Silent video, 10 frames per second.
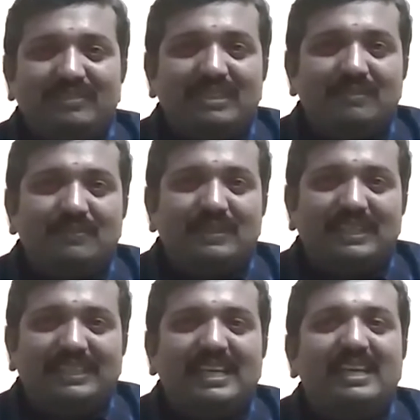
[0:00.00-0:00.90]
develop
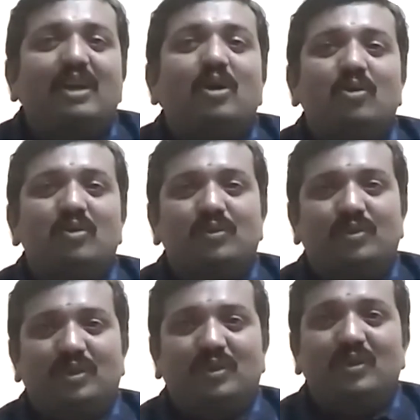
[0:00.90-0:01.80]
a real love
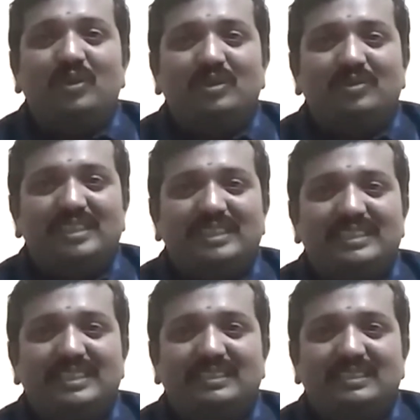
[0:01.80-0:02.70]
for all of
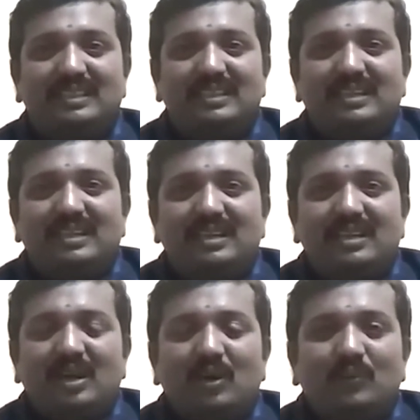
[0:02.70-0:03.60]
these things,
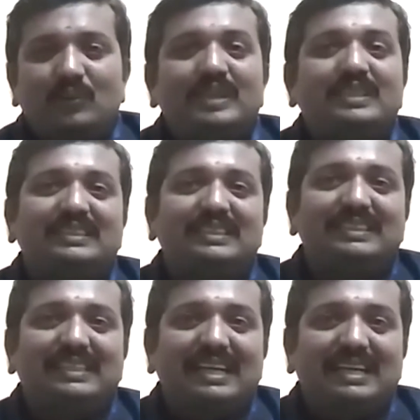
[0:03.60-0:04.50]
now is
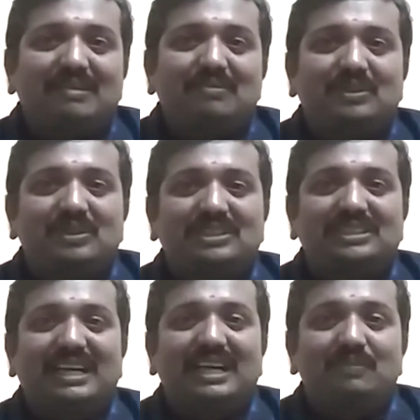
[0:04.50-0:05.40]
the time to
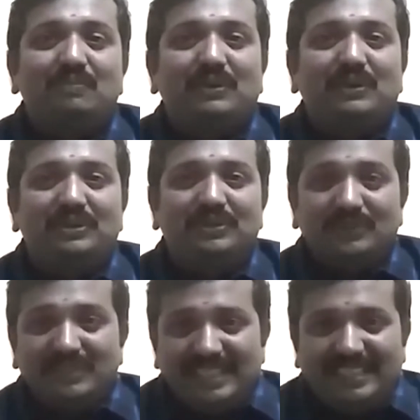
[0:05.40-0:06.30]
start
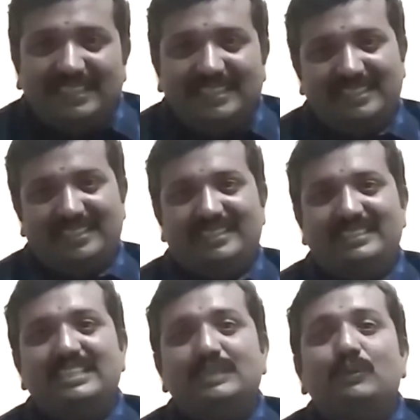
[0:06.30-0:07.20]
producing
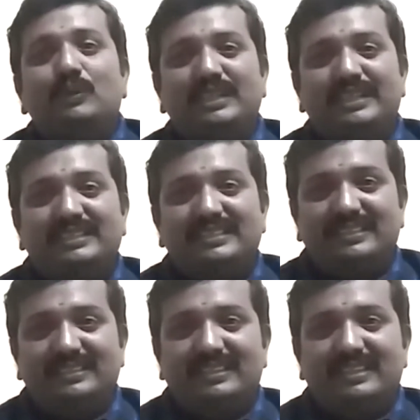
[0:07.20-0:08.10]
these
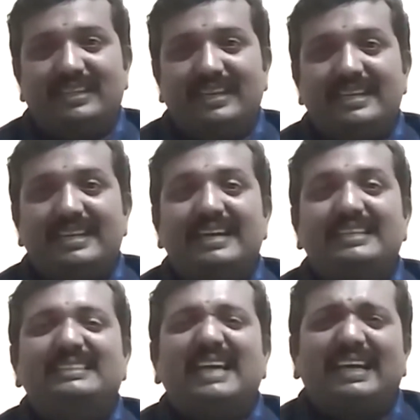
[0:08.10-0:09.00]
proteins in
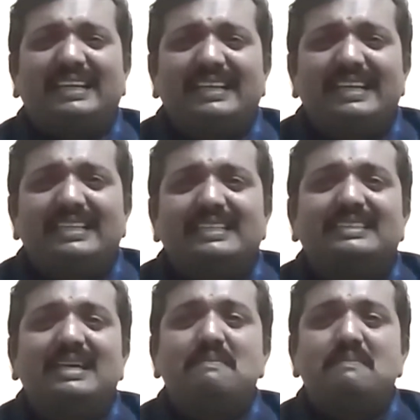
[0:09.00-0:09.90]
exactly the
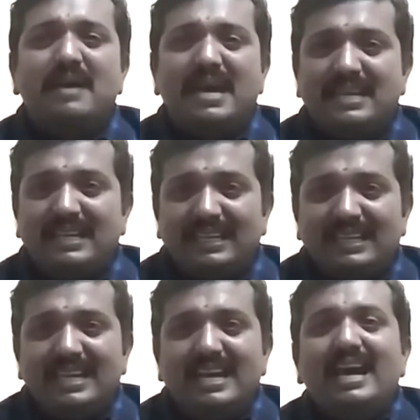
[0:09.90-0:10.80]
same
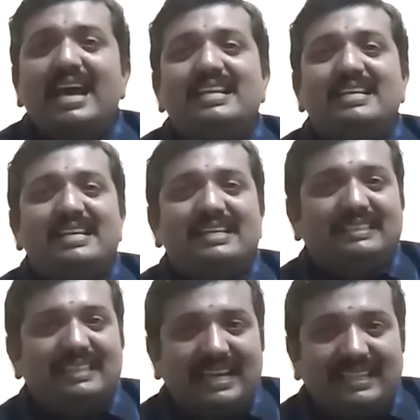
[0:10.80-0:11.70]
manner and in
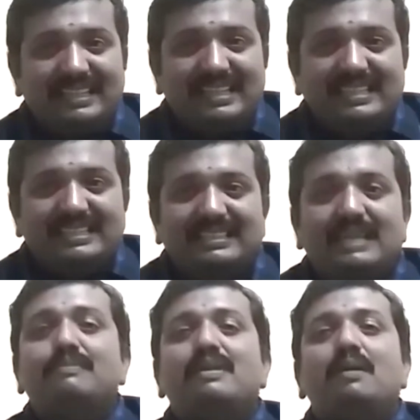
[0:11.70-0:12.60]
exactly the
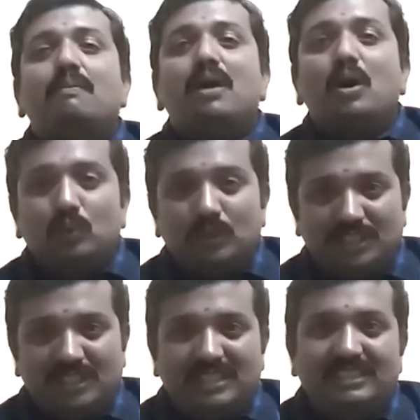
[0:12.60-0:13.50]
same
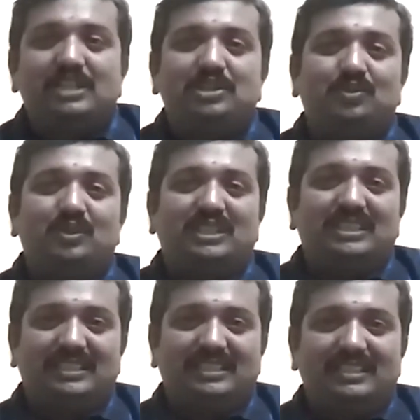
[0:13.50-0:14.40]
amount that you
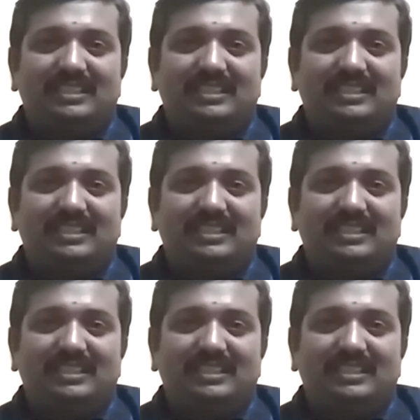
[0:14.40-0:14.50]
want.